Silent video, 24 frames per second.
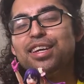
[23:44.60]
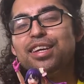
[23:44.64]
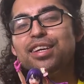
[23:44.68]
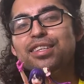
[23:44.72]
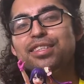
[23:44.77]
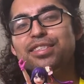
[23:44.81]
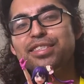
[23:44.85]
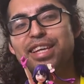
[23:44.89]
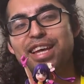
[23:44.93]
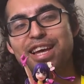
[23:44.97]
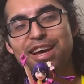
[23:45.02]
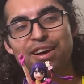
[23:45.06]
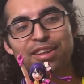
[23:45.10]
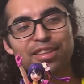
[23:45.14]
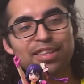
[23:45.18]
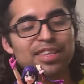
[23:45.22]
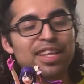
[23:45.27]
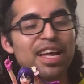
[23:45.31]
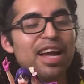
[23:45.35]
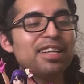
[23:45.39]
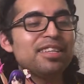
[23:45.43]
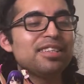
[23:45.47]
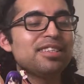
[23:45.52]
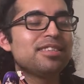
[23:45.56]
Now
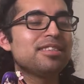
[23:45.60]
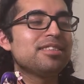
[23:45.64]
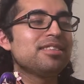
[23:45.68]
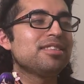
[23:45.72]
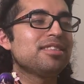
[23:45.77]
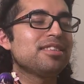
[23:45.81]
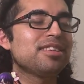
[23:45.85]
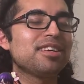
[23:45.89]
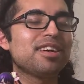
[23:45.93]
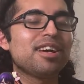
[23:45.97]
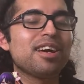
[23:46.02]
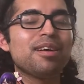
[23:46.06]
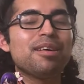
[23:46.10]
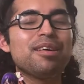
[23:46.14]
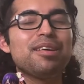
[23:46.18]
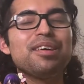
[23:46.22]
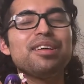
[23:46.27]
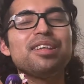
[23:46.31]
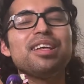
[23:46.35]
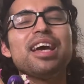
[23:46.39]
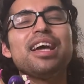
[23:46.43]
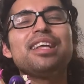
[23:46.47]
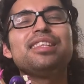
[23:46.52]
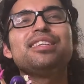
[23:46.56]
let's
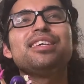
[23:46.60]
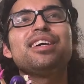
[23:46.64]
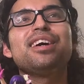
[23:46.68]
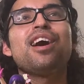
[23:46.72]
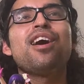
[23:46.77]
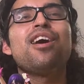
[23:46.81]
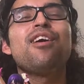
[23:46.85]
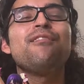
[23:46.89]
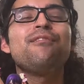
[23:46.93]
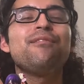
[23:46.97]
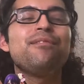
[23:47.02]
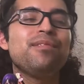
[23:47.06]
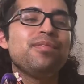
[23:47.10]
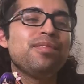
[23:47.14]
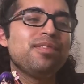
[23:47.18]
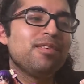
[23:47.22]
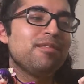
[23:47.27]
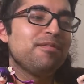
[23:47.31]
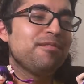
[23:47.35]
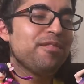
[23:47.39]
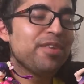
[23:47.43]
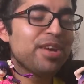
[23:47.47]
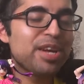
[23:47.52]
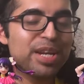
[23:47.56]
end off the
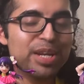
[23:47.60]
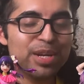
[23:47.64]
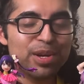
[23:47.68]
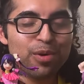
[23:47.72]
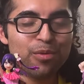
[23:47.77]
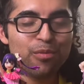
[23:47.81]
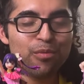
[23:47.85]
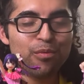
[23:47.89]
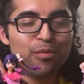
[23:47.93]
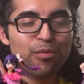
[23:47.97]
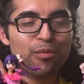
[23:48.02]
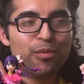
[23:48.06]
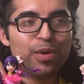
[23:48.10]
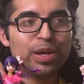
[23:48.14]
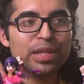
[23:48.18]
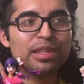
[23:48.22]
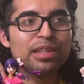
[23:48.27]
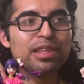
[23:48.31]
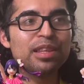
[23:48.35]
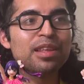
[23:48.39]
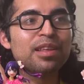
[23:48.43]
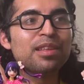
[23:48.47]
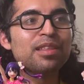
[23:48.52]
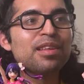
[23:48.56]
video with
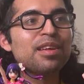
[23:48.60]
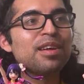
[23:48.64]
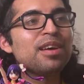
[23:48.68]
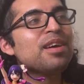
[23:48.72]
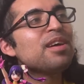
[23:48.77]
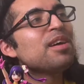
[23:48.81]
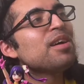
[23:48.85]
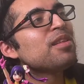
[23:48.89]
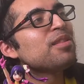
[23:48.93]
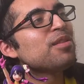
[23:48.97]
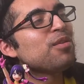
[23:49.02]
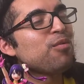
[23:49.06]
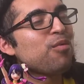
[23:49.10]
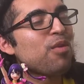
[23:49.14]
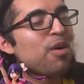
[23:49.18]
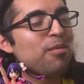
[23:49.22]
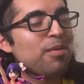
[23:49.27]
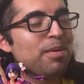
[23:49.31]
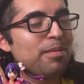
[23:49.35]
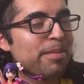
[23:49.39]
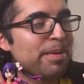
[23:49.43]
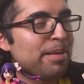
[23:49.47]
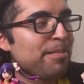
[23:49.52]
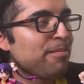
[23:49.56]
the one
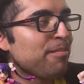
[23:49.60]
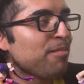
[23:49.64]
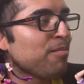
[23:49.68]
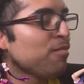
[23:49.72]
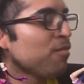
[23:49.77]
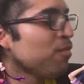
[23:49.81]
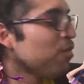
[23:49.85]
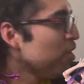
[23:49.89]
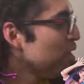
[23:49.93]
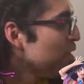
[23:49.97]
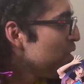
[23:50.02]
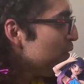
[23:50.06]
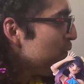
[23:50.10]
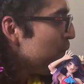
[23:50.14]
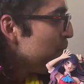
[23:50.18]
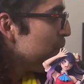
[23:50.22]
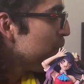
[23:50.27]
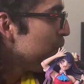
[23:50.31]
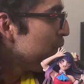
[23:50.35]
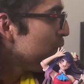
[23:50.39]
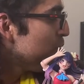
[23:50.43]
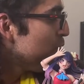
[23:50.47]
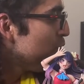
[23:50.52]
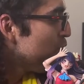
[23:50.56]
we've been
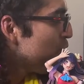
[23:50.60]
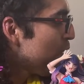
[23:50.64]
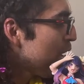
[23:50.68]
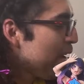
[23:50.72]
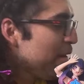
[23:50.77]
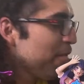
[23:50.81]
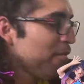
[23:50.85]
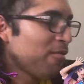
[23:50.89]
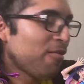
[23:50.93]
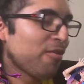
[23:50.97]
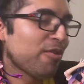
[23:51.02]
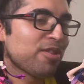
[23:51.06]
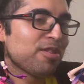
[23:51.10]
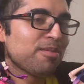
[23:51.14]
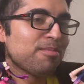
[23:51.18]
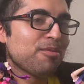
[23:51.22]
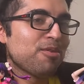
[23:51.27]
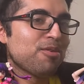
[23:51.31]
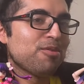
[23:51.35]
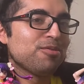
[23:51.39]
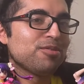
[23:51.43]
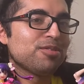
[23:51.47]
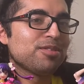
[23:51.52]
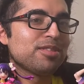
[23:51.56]
waiting for the
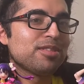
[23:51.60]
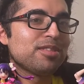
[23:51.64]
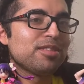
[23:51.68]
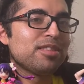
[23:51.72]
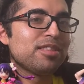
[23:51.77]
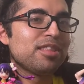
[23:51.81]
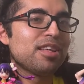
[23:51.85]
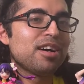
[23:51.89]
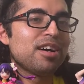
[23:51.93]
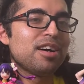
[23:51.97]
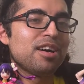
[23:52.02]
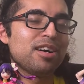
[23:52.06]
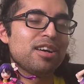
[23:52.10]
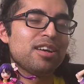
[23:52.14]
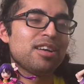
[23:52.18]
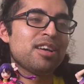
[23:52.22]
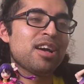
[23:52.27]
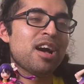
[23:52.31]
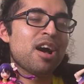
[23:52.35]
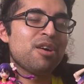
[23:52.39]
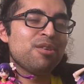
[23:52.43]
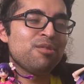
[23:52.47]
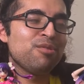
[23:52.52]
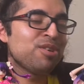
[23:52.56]
most, the
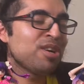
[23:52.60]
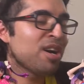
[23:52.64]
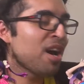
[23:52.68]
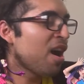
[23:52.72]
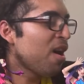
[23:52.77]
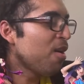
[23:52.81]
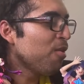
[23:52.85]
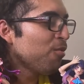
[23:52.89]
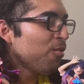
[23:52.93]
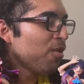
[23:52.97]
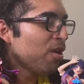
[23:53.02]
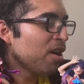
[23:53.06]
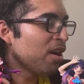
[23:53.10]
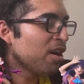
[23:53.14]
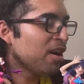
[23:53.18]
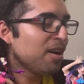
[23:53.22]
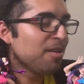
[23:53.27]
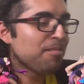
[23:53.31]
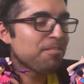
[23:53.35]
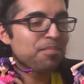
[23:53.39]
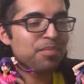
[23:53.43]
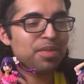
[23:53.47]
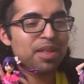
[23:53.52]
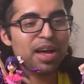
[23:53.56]

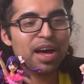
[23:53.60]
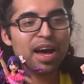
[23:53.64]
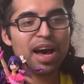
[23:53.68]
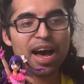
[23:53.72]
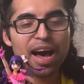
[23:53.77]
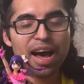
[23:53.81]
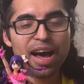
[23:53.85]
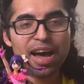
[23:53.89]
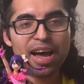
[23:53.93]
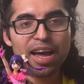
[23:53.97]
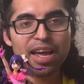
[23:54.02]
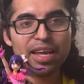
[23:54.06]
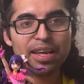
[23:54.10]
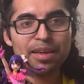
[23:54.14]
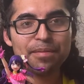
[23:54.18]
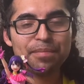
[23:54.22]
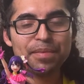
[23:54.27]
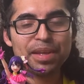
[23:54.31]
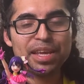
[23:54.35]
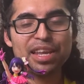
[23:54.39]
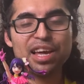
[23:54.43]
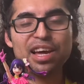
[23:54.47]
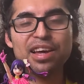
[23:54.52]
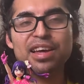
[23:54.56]
Kadokawa Ai.
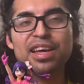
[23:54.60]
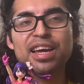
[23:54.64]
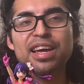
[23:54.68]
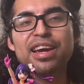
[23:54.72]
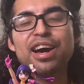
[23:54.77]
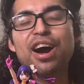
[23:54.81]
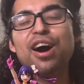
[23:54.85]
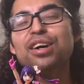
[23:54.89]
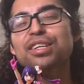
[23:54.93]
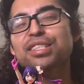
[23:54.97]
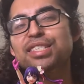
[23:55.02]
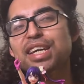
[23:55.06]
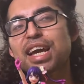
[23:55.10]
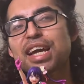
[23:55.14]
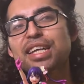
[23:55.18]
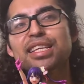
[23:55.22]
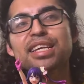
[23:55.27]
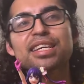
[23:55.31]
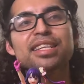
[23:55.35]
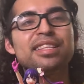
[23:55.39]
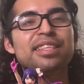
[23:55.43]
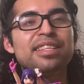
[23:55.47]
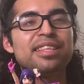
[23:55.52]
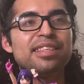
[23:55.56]
And honestly, I
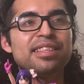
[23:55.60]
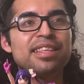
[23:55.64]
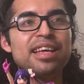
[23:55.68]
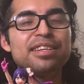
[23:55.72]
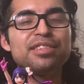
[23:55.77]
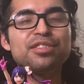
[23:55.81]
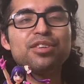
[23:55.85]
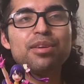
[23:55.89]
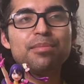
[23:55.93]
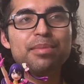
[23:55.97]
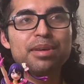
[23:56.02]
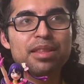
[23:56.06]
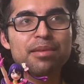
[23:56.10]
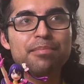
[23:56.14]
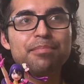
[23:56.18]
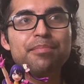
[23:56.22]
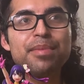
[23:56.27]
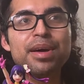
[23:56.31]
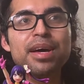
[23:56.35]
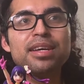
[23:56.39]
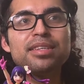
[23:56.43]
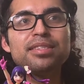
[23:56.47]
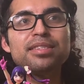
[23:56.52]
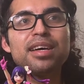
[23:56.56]
think that's going to be the
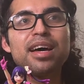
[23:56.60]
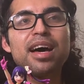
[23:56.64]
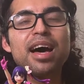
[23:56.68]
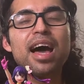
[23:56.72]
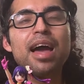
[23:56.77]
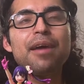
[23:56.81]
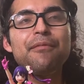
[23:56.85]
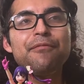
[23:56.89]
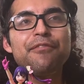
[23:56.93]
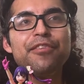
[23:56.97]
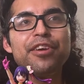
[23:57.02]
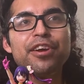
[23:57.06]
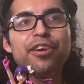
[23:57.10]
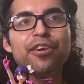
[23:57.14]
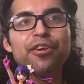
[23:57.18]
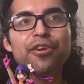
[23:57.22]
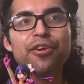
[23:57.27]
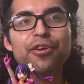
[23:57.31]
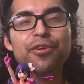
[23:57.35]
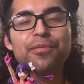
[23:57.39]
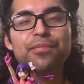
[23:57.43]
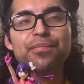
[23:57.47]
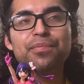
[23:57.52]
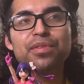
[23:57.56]
best Ai
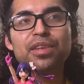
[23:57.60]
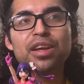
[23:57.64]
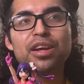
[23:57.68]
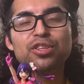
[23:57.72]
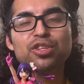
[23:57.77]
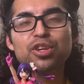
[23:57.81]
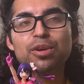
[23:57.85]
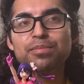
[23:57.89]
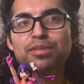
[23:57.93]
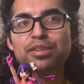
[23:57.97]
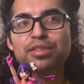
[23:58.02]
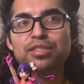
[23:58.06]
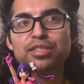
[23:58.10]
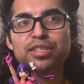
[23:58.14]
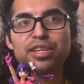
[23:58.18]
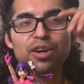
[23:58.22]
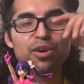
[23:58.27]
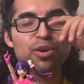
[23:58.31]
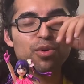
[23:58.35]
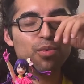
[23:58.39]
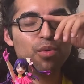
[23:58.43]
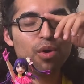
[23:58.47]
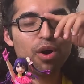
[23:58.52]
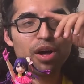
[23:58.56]
figure in terms of
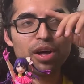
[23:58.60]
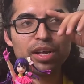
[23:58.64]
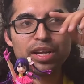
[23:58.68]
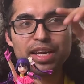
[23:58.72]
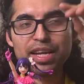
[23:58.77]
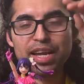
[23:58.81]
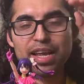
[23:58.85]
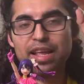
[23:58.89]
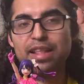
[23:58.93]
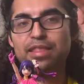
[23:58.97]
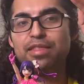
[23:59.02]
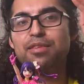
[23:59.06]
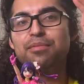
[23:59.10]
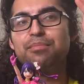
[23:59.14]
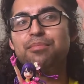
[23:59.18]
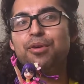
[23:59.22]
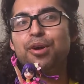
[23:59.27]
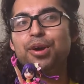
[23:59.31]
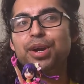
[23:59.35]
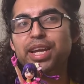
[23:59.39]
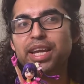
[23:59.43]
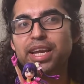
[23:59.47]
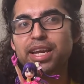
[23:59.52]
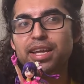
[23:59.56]
scale quality in the
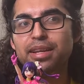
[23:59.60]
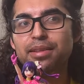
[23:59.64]
market,